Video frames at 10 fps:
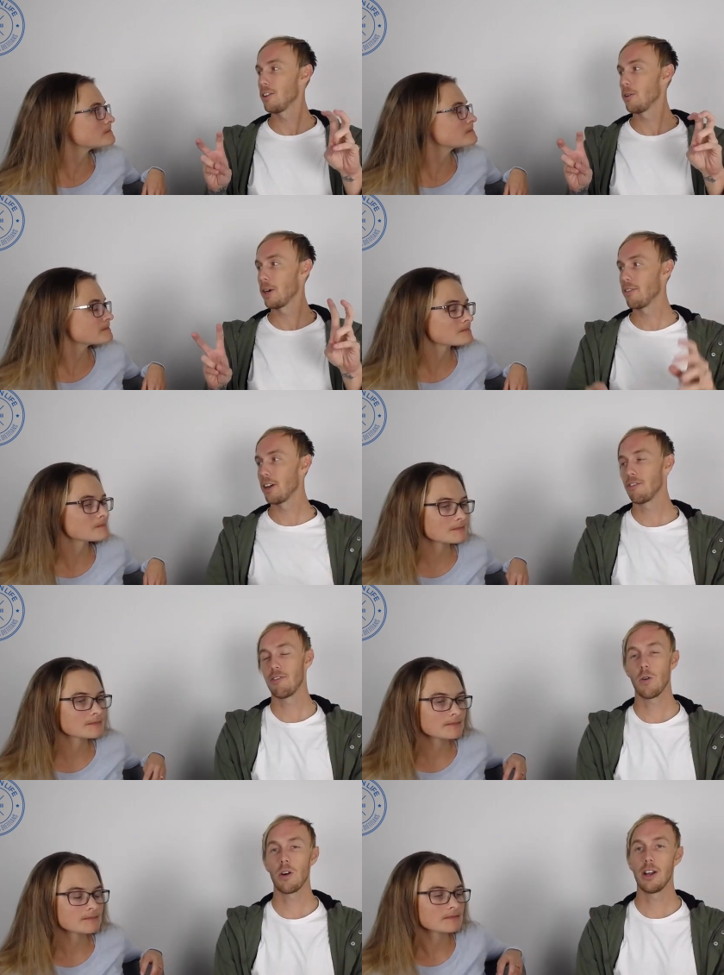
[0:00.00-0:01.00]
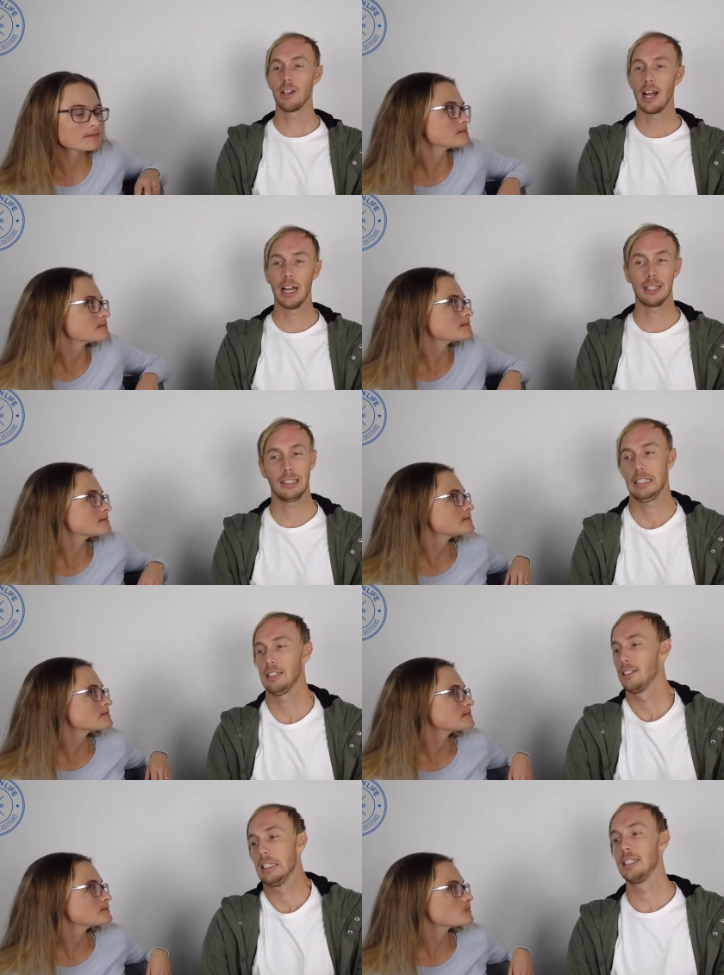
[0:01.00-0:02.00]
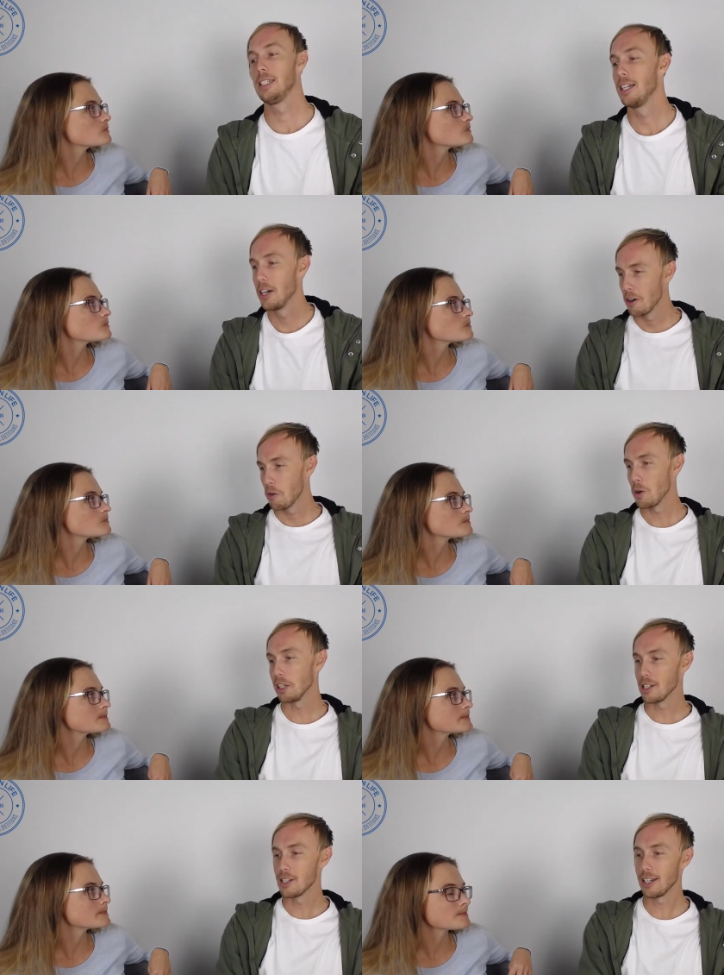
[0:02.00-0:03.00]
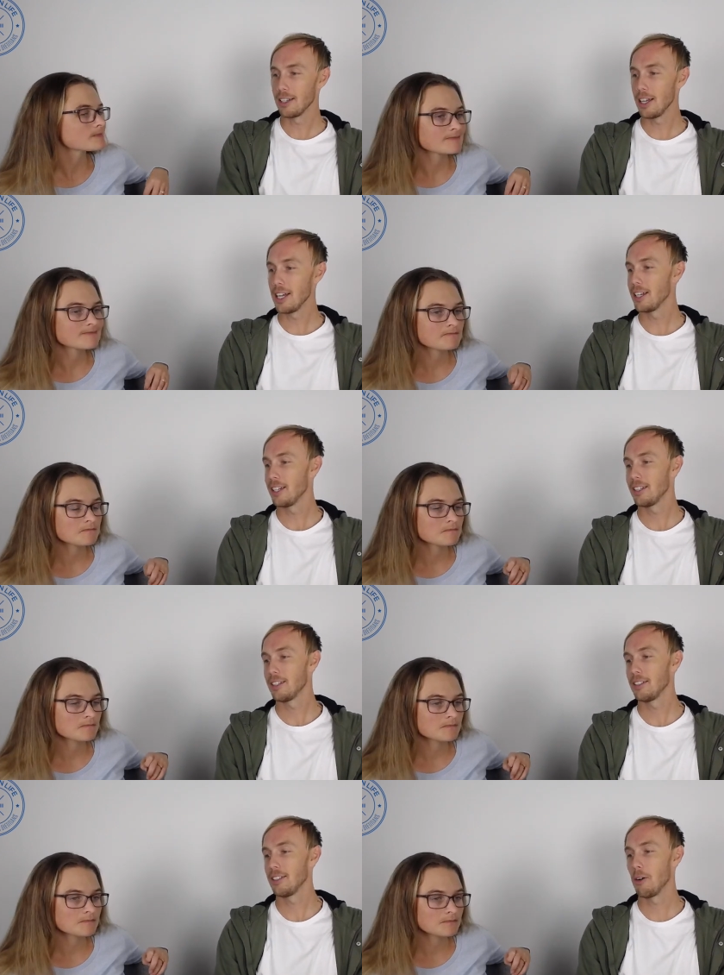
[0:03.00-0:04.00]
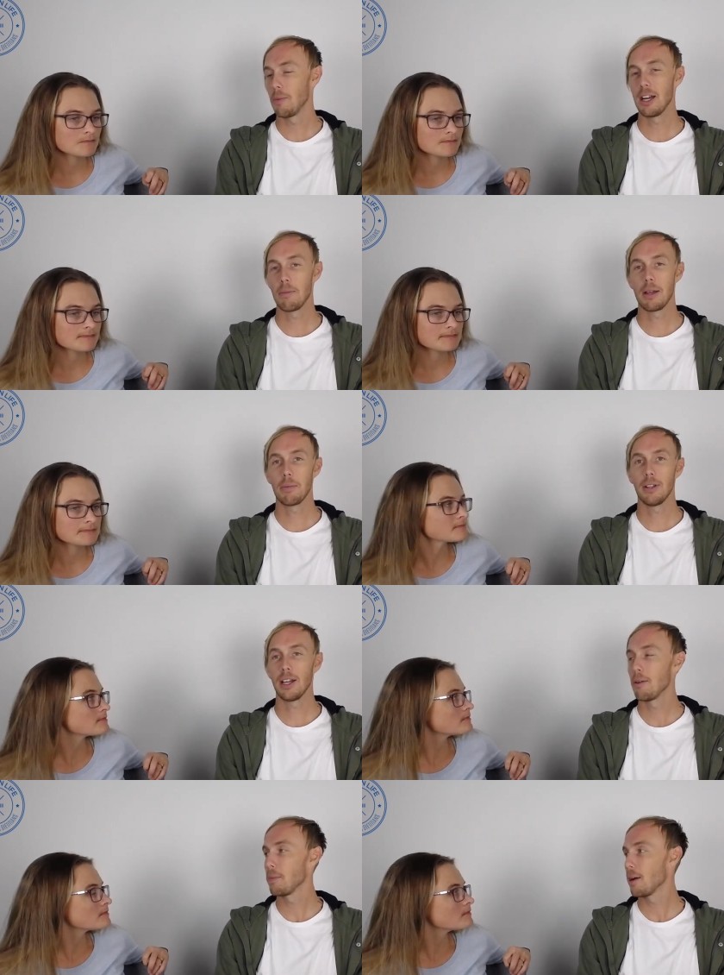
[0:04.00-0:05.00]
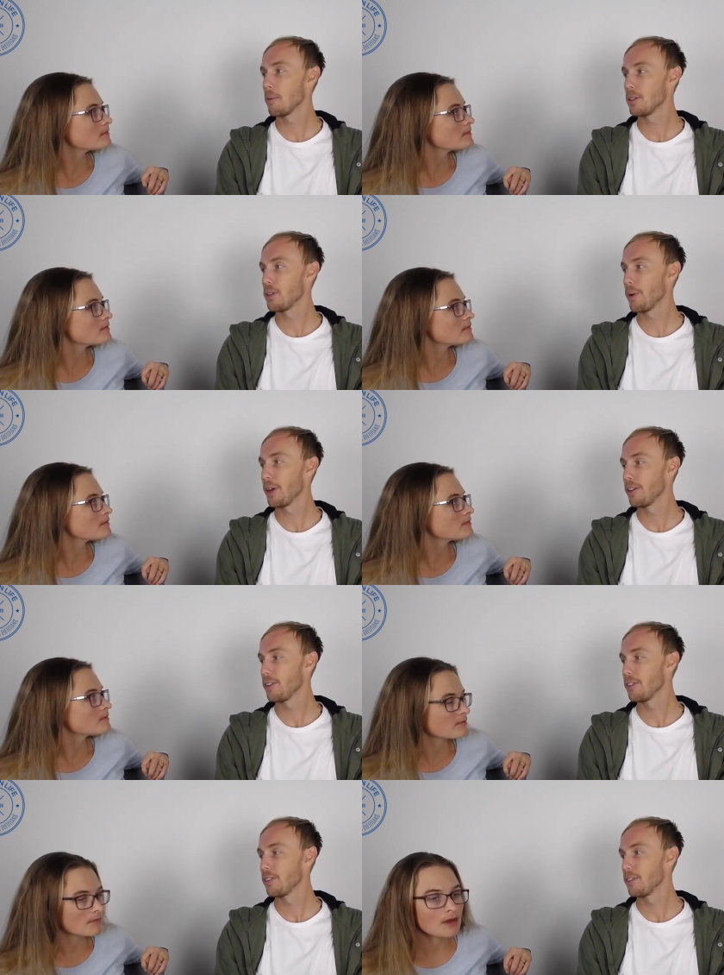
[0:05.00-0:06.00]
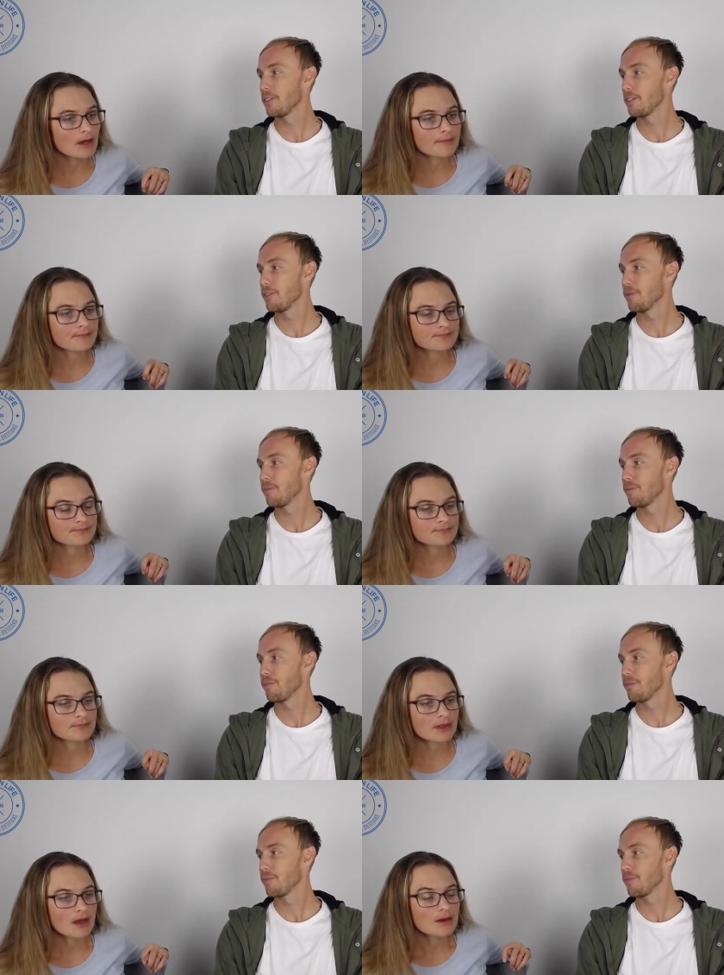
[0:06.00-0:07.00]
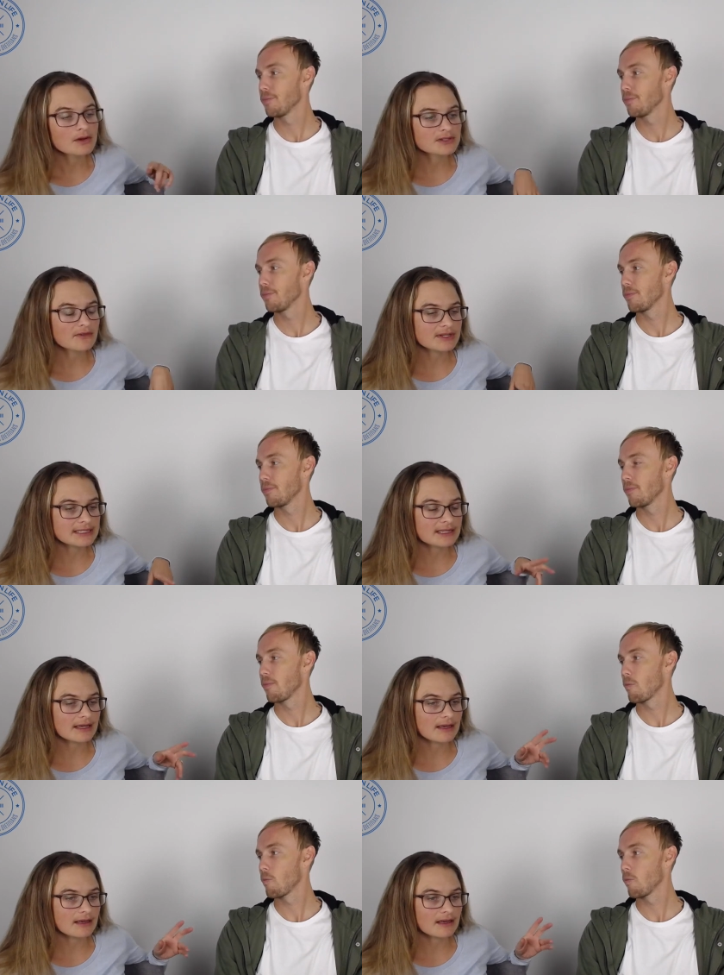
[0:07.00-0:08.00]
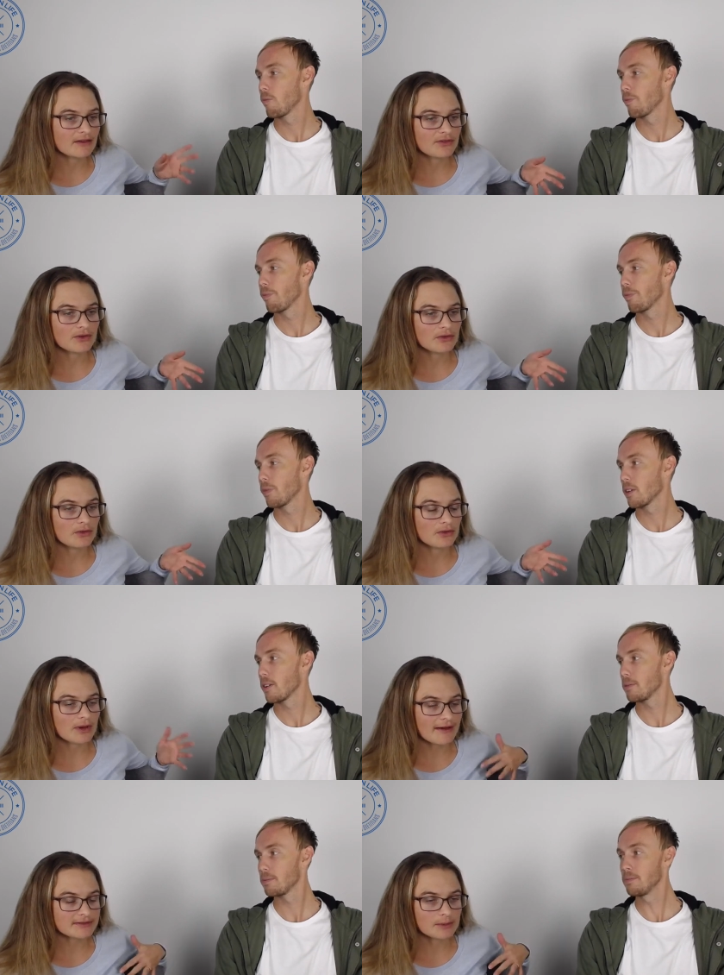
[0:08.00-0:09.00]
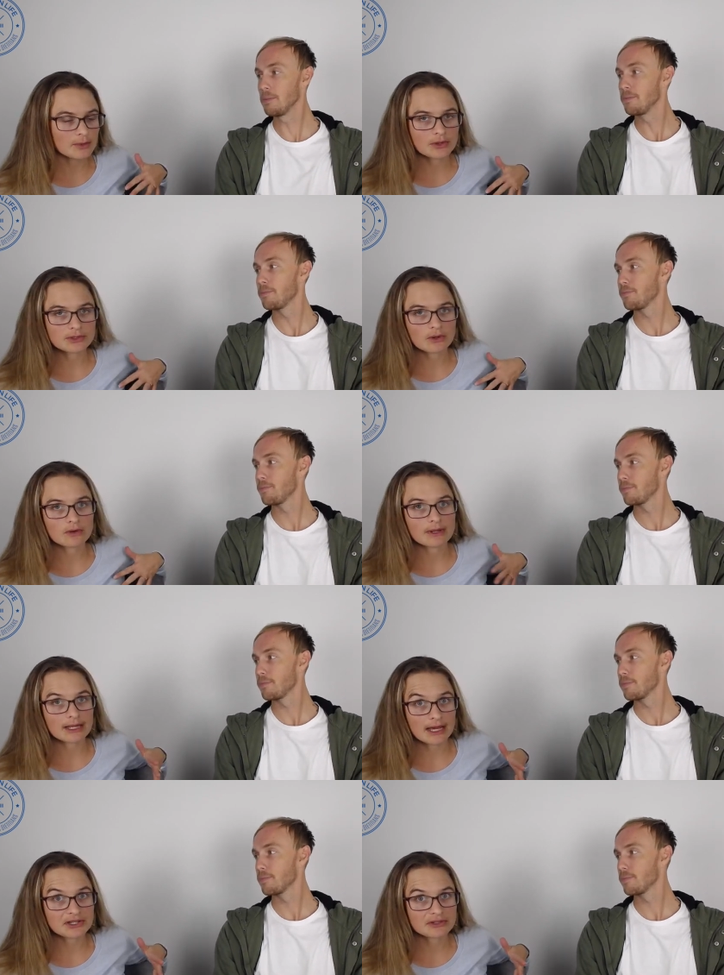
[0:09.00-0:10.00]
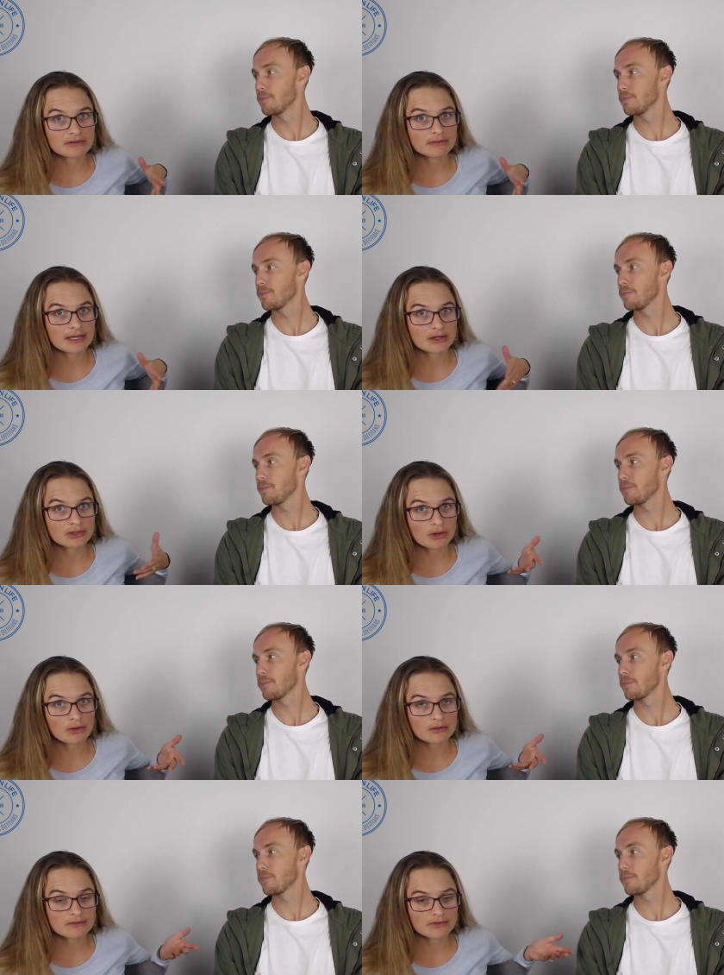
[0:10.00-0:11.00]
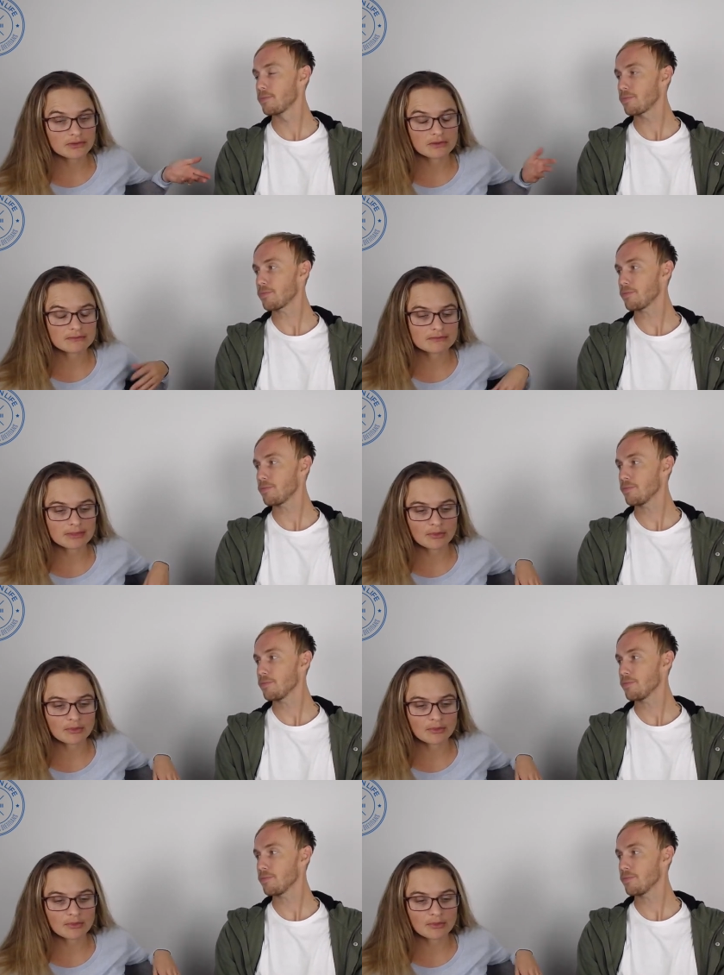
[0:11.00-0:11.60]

Speaker 1: or whatever for it, like realistically, not many people are going to be able to do it.
Speaker 2: Yeah. Because obviously, if you have someone who's on medication, they're controlled for blood